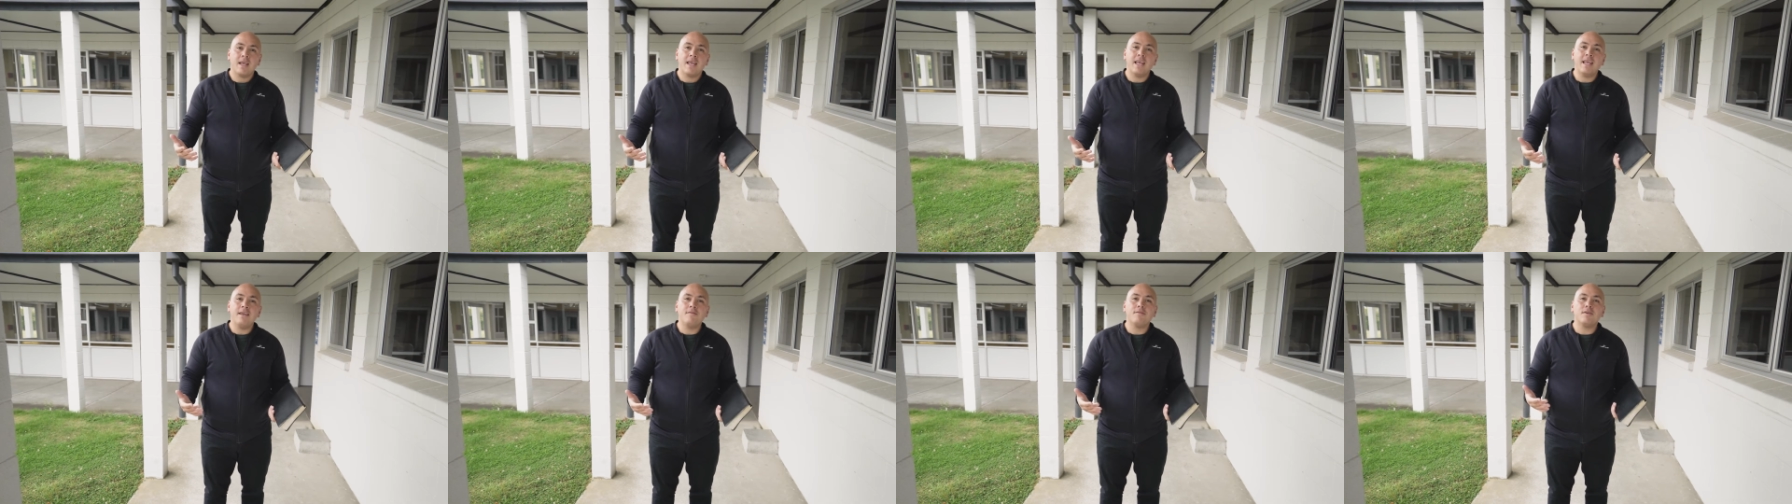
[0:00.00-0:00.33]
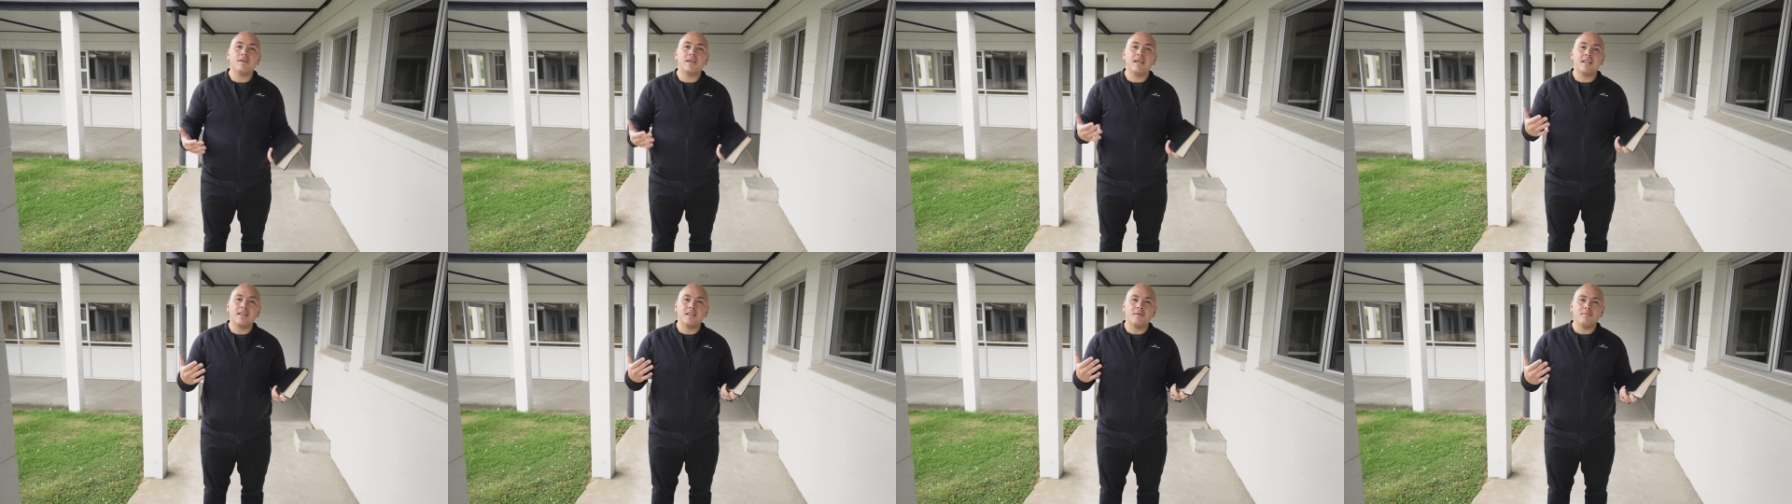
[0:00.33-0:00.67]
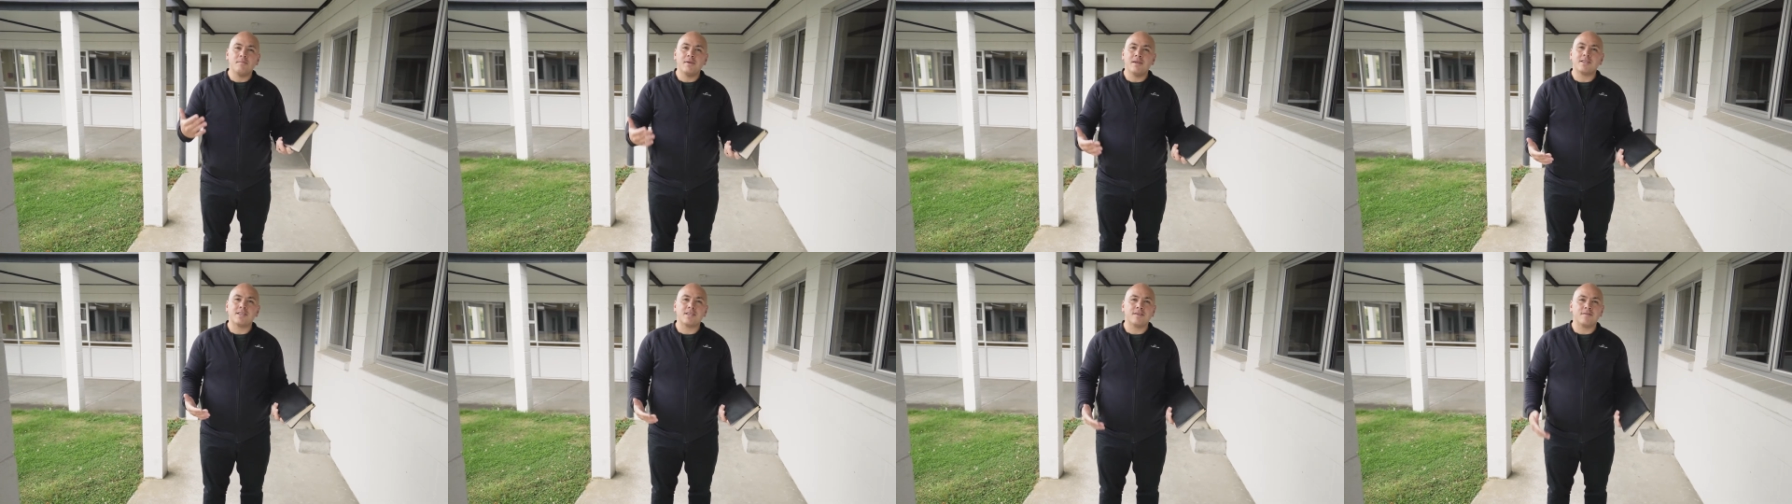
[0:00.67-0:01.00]
even in the
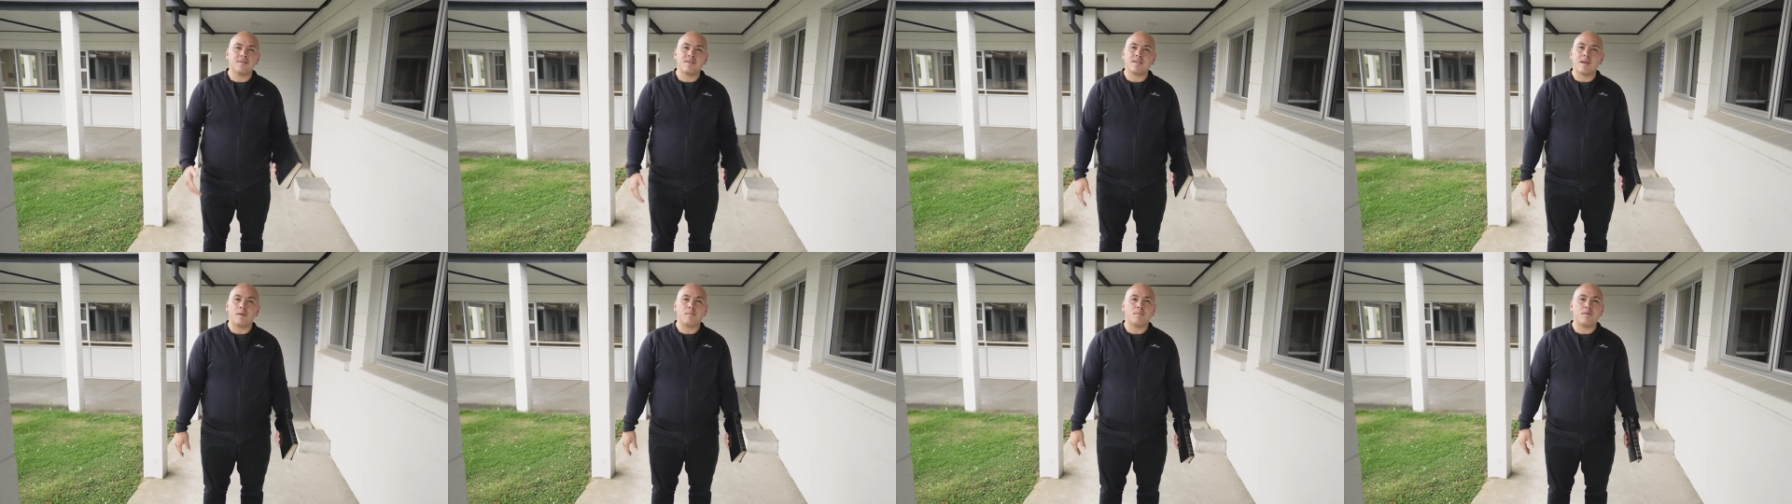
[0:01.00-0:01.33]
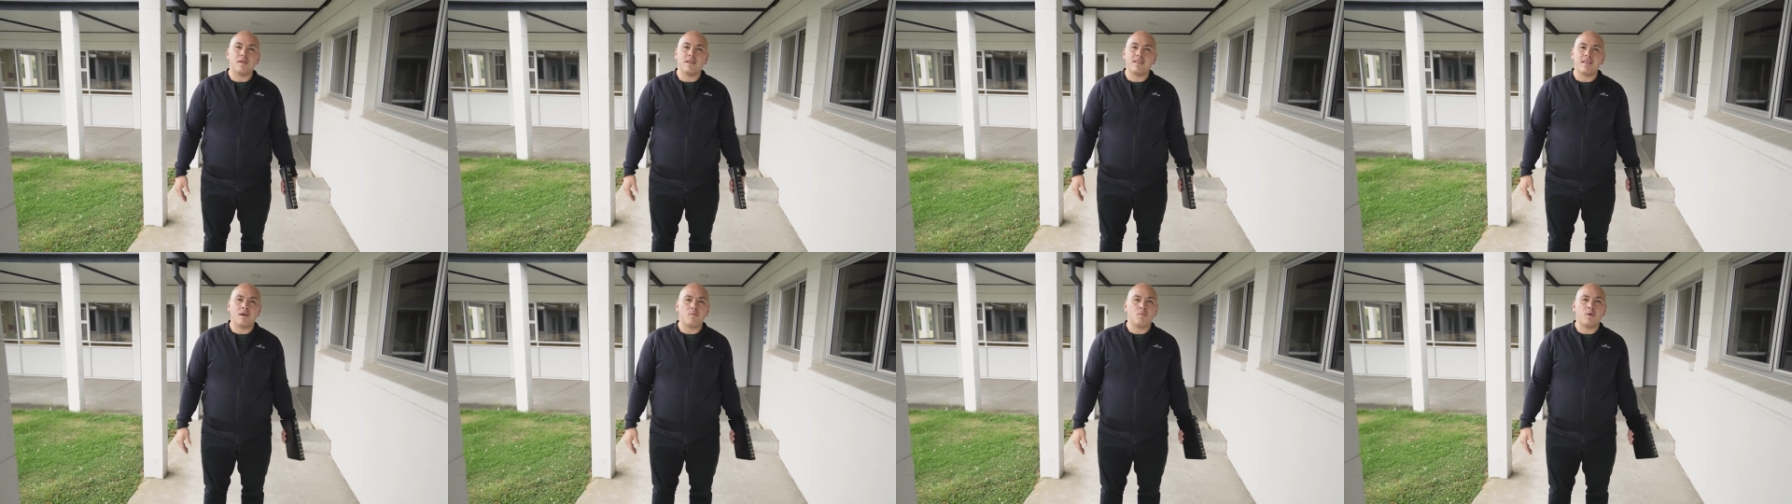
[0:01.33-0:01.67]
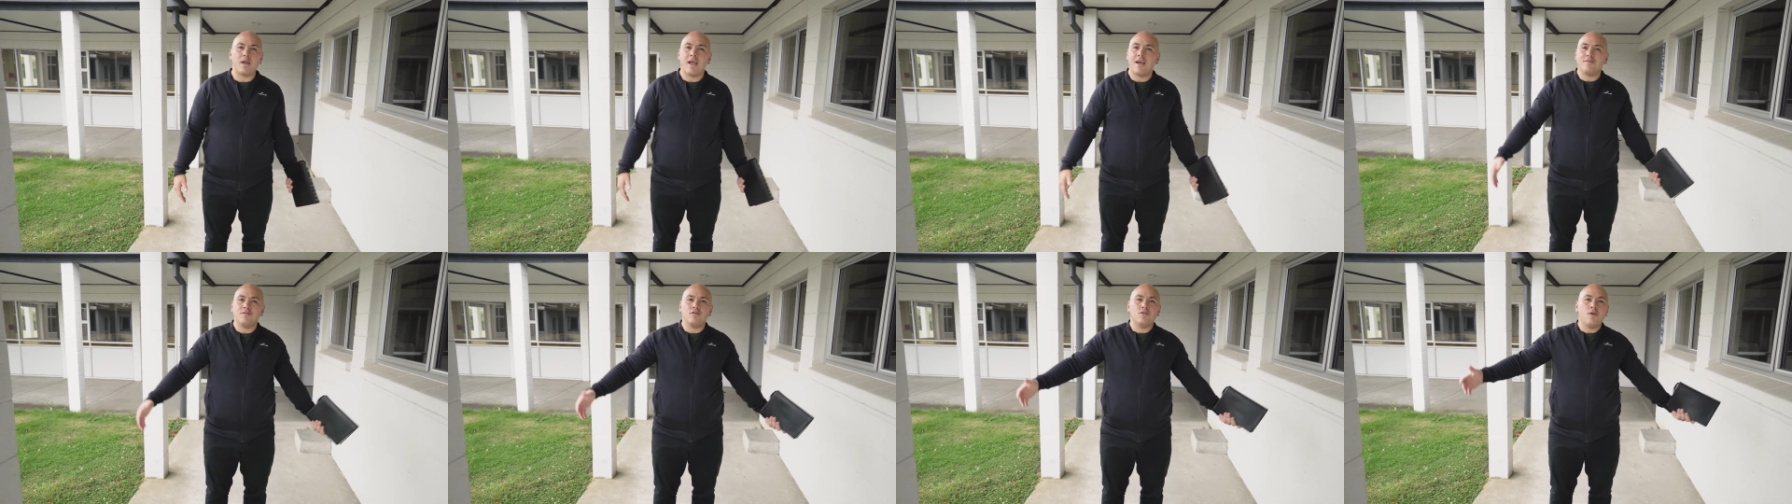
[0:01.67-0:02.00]
midst of something that
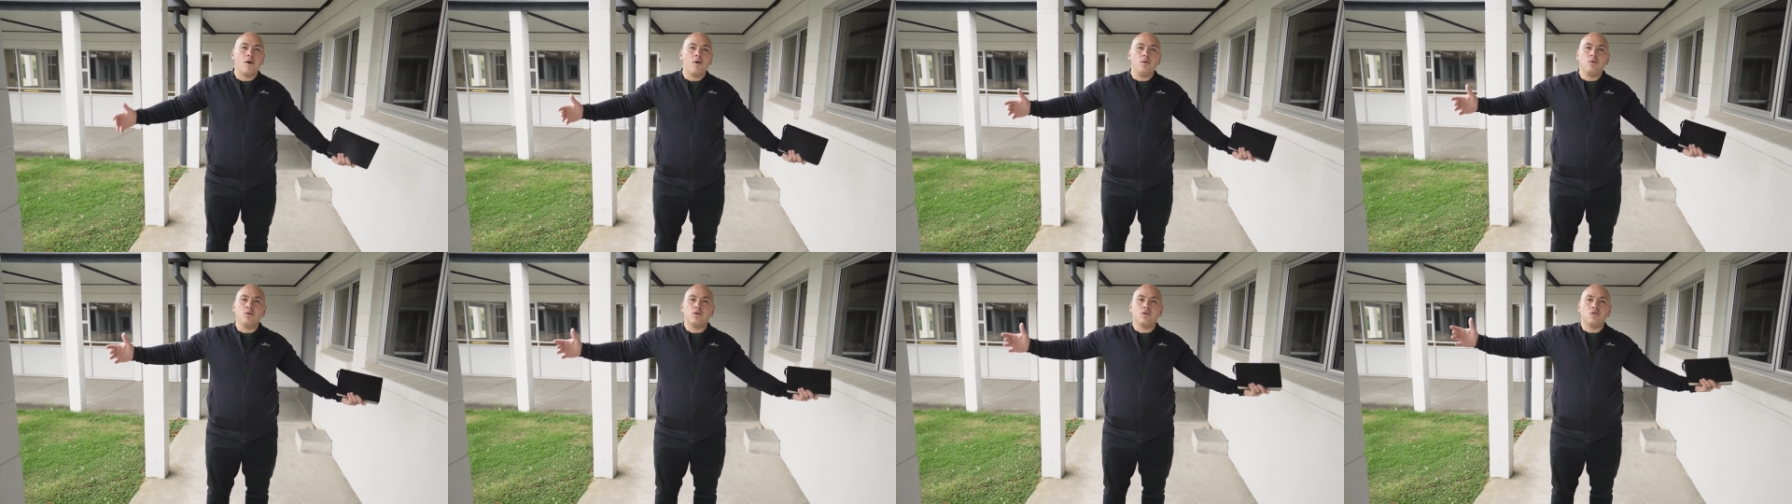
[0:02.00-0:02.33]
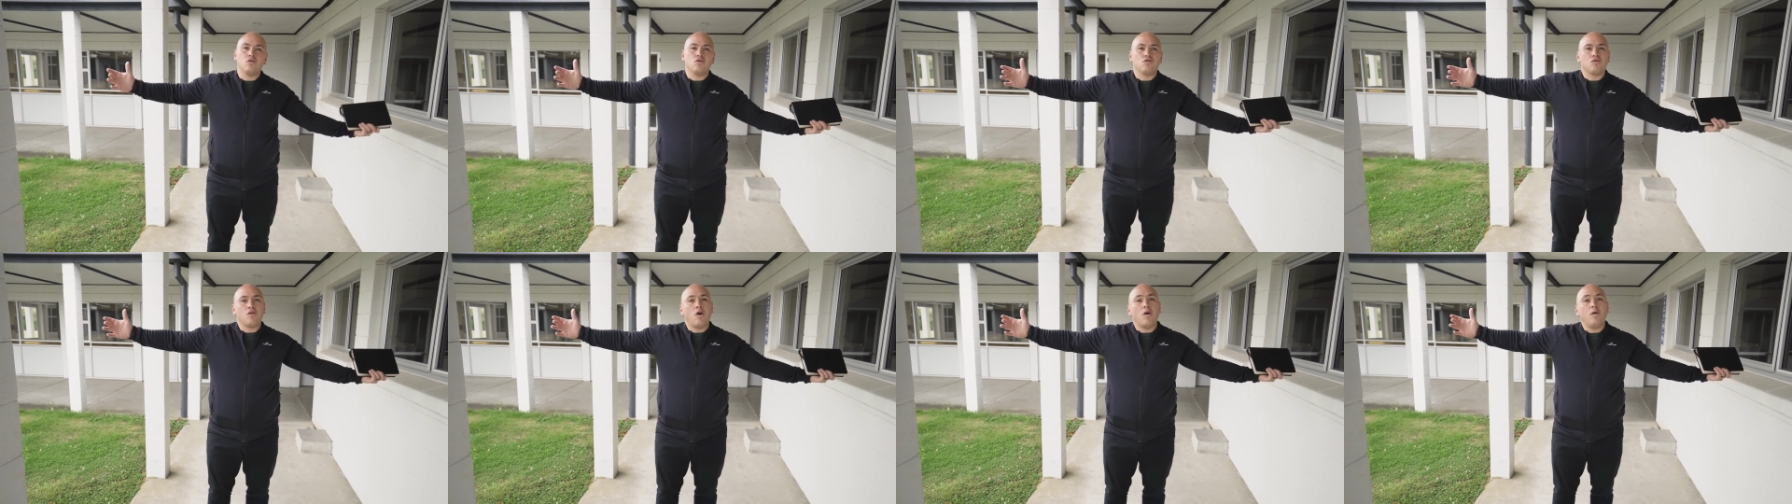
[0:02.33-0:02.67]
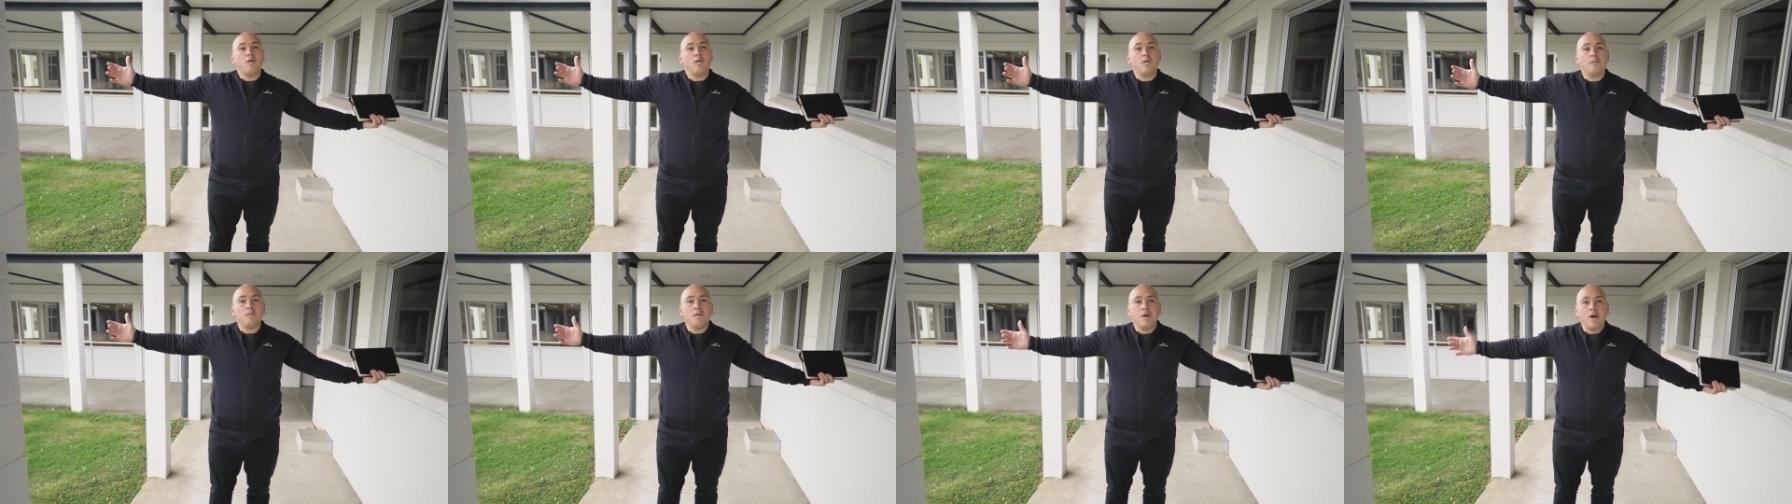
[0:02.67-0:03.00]
we have no
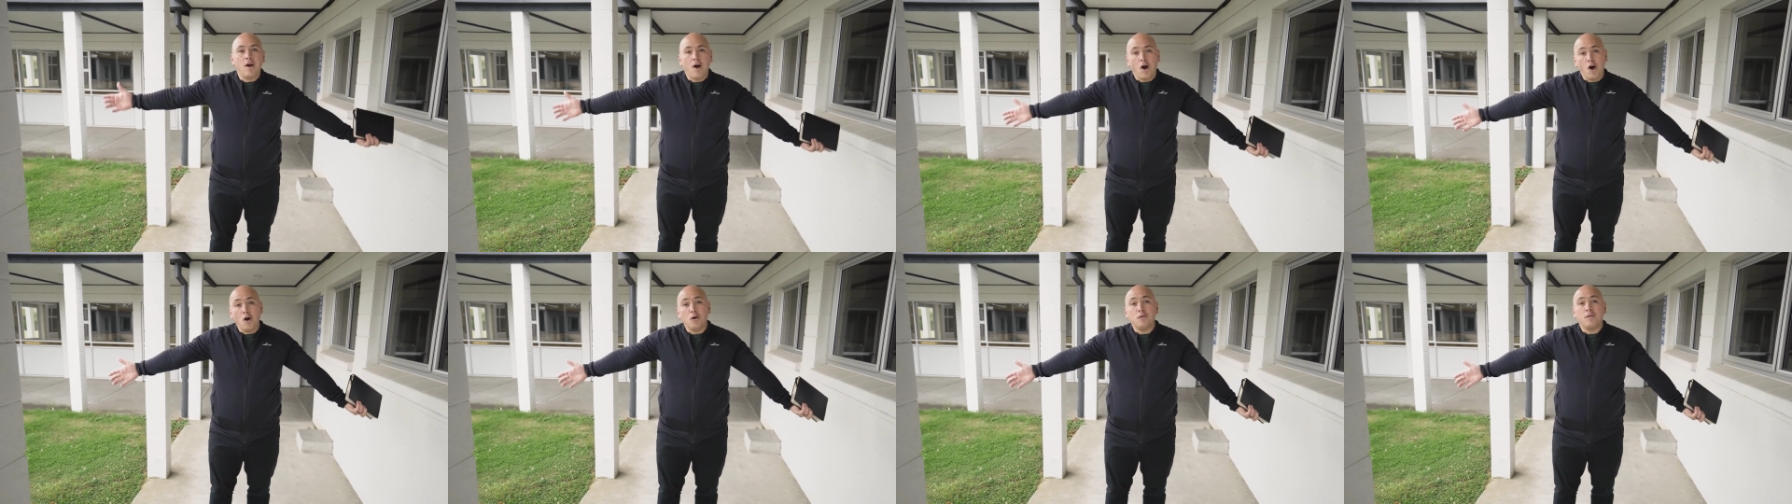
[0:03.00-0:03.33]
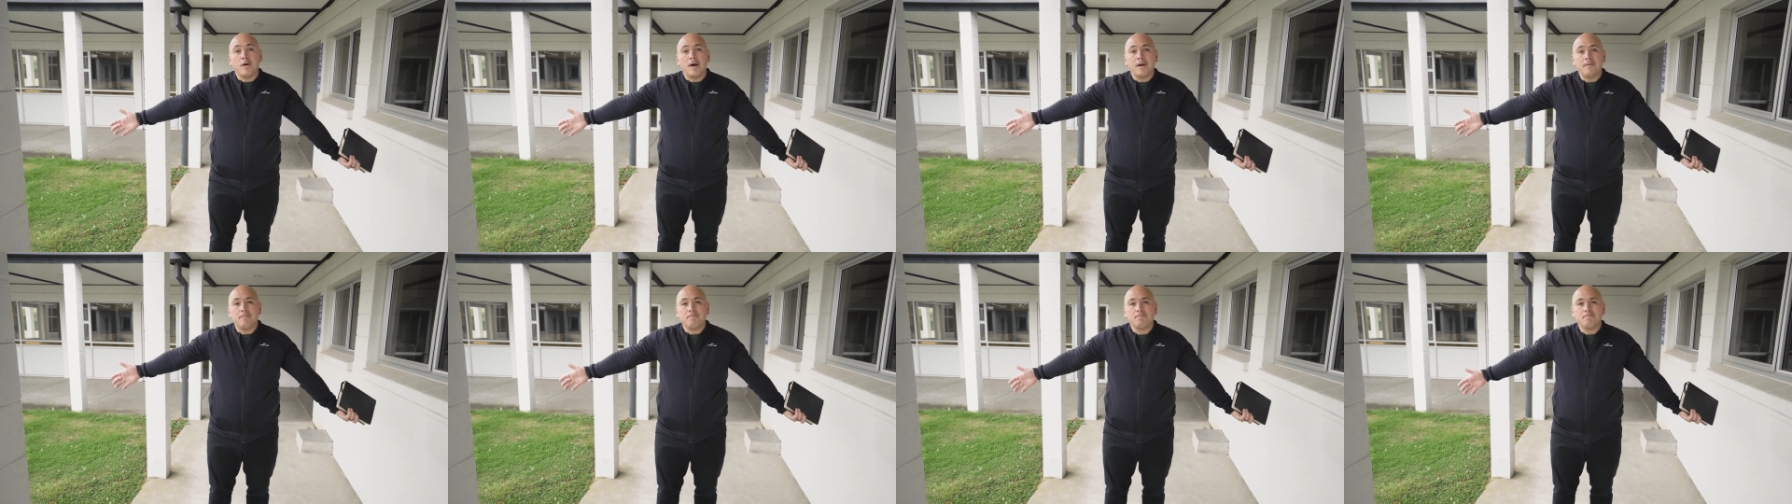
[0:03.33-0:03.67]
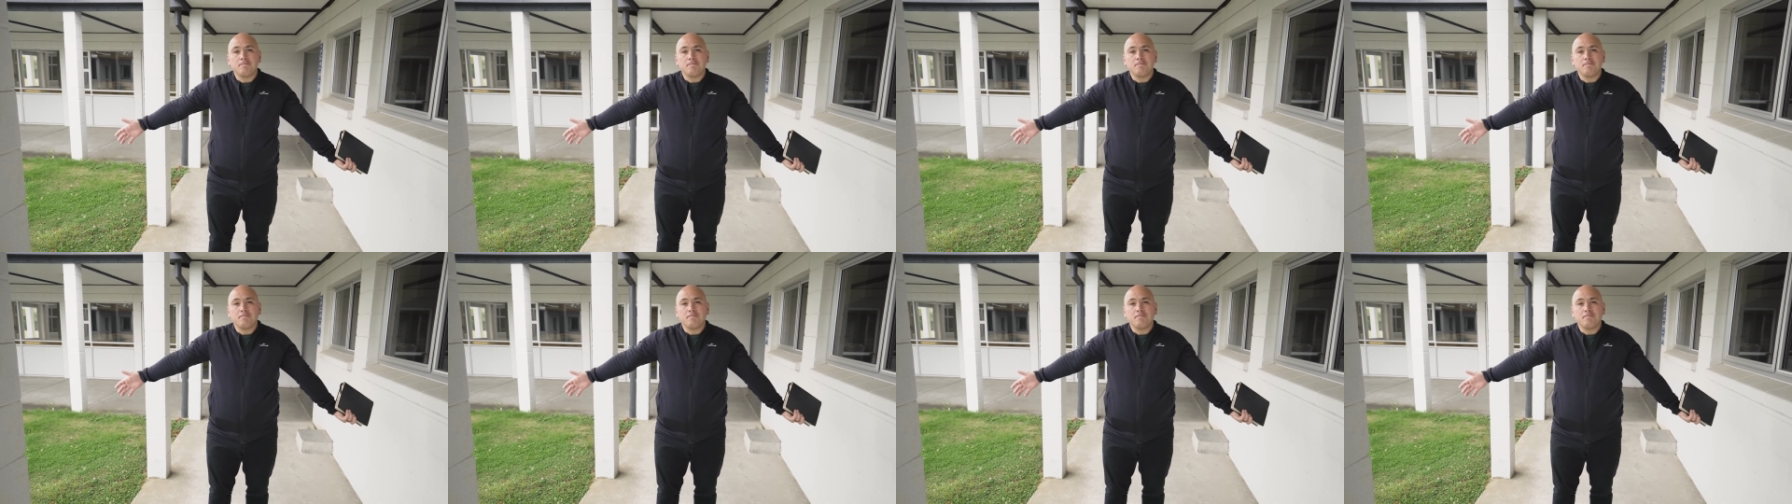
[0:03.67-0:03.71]
control over.